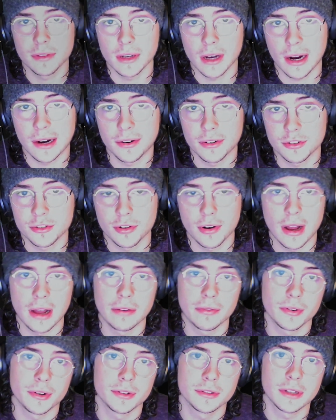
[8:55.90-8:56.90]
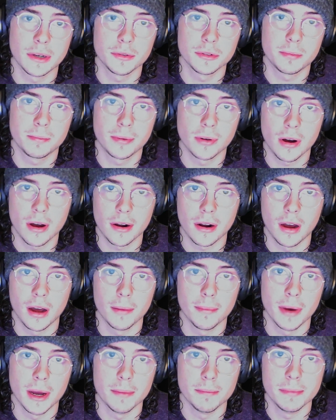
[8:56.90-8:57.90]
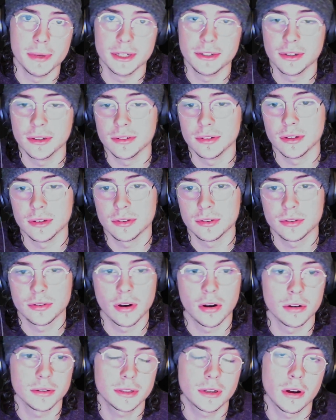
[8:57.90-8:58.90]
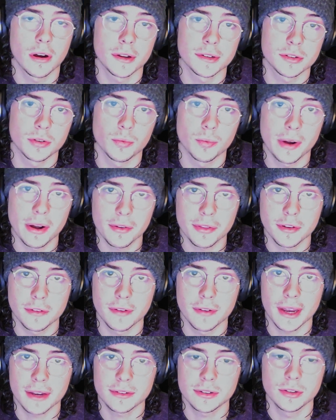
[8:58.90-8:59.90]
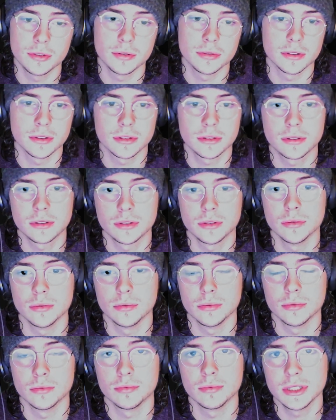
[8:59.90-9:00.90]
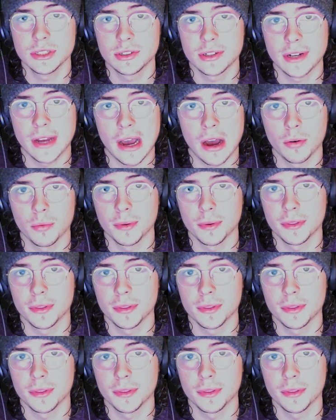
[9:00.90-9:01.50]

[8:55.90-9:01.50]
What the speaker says: Irish travelers that was brought on by Biz's assault caused a wealth of ex-users to reach out with